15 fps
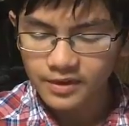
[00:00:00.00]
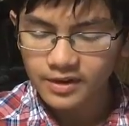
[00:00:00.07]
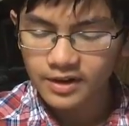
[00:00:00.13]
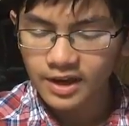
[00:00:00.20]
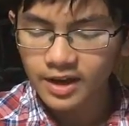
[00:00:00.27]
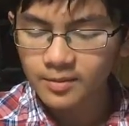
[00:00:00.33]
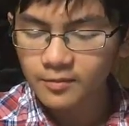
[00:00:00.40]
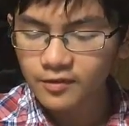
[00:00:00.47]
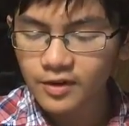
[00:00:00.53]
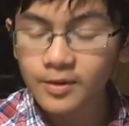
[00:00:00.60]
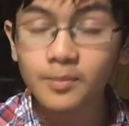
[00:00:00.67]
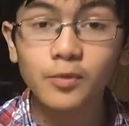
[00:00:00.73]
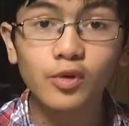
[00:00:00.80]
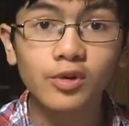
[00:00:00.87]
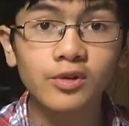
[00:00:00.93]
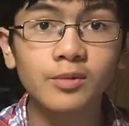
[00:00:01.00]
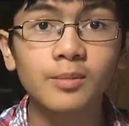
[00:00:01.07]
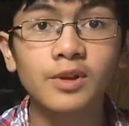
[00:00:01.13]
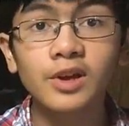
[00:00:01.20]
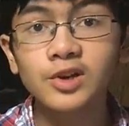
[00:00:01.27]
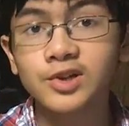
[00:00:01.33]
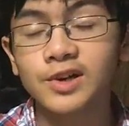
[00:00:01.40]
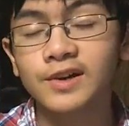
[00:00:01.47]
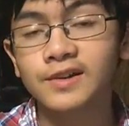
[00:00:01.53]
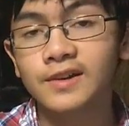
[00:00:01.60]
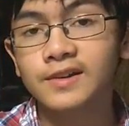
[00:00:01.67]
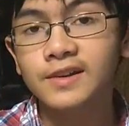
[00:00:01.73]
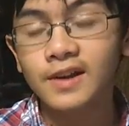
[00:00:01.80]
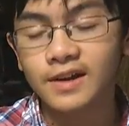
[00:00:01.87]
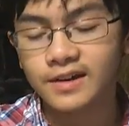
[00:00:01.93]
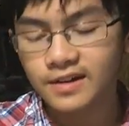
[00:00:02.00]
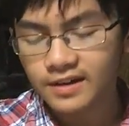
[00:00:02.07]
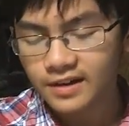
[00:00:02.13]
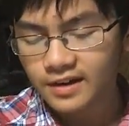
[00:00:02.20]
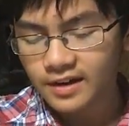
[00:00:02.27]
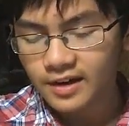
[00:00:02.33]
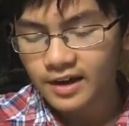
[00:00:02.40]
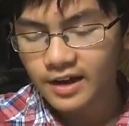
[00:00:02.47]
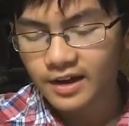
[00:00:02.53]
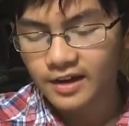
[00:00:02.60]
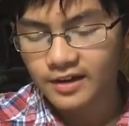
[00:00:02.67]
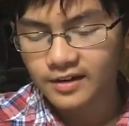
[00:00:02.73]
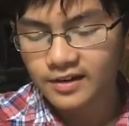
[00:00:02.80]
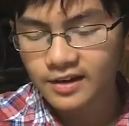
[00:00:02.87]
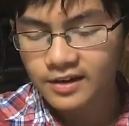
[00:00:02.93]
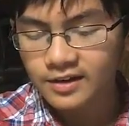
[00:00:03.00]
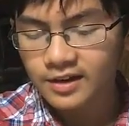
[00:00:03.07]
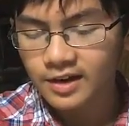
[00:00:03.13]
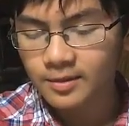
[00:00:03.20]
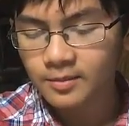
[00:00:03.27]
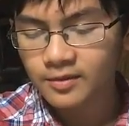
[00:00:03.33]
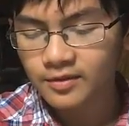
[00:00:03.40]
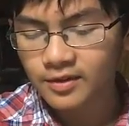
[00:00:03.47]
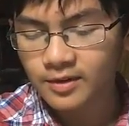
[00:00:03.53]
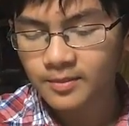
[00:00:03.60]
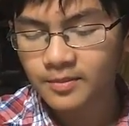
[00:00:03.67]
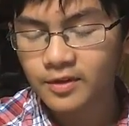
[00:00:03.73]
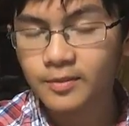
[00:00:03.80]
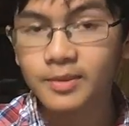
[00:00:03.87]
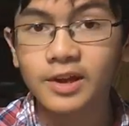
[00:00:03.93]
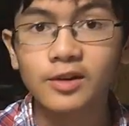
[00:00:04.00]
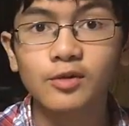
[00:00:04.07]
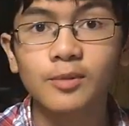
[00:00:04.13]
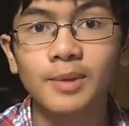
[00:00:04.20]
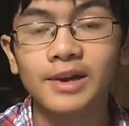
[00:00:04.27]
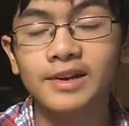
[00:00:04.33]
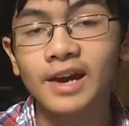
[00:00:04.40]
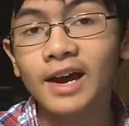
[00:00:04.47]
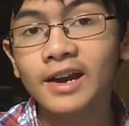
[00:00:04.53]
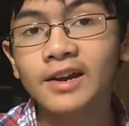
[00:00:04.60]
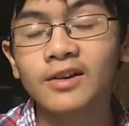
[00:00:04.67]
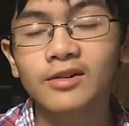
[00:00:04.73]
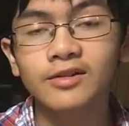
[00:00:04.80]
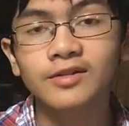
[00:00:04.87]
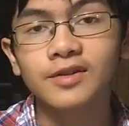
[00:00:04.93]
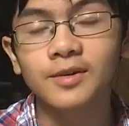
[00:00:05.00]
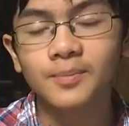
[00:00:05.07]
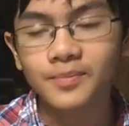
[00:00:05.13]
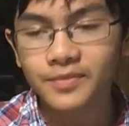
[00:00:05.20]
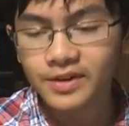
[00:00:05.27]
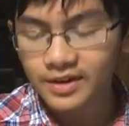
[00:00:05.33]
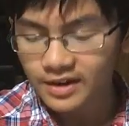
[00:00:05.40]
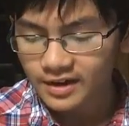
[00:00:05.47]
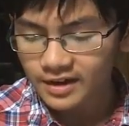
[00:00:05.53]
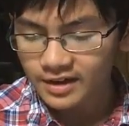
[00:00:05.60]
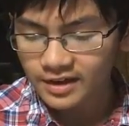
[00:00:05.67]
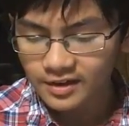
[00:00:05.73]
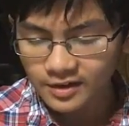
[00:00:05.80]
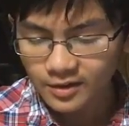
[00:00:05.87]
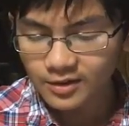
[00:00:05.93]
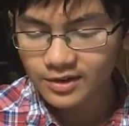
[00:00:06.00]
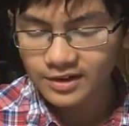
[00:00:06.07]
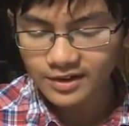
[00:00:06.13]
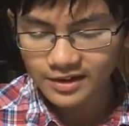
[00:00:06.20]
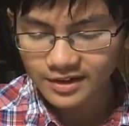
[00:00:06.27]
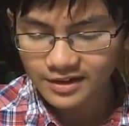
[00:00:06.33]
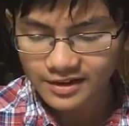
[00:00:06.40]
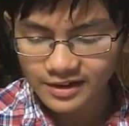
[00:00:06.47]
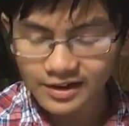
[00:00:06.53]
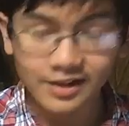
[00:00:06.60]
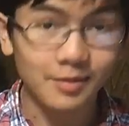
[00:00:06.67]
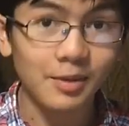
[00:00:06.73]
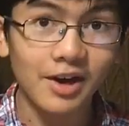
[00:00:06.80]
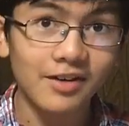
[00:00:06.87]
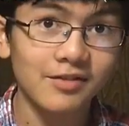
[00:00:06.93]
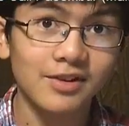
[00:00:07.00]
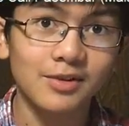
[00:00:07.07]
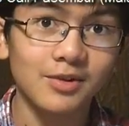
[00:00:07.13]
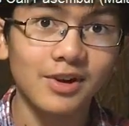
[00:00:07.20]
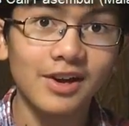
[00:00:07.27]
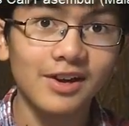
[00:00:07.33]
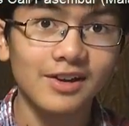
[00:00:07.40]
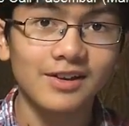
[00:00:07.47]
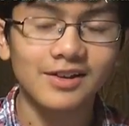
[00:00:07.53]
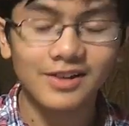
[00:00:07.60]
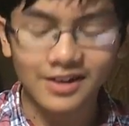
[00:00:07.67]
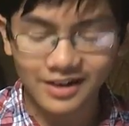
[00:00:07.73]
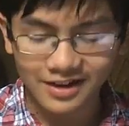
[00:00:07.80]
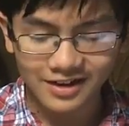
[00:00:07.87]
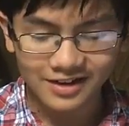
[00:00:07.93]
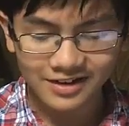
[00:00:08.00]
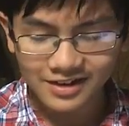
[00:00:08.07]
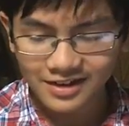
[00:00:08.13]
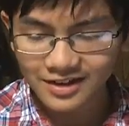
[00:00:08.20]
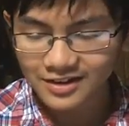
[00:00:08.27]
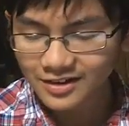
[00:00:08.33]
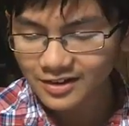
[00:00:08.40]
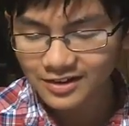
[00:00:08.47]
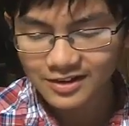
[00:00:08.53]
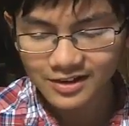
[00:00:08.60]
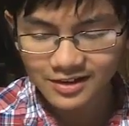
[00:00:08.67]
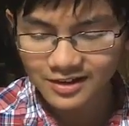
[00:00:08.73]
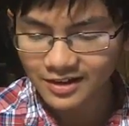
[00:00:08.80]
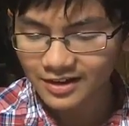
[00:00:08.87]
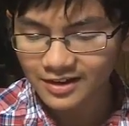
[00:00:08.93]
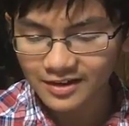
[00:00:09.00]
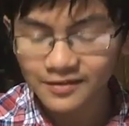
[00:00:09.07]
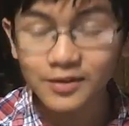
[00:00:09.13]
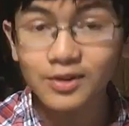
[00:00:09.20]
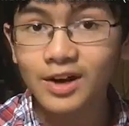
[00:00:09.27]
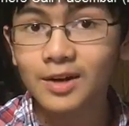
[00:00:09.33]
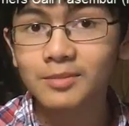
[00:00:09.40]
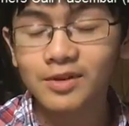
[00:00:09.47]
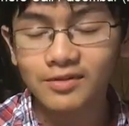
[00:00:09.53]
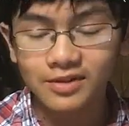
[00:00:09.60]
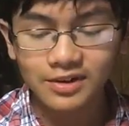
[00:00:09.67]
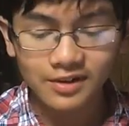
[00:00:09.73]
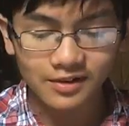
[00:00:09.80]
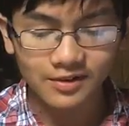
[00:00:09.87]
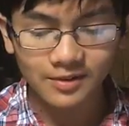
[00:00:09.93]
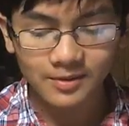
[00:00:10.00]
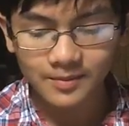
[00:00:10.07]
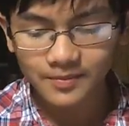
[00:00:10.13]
It came from Northern Malaysia, as I said. And since it came from the place where my dad hails from, he knows it like the back of his own hand. And he cooks it like a few times every year.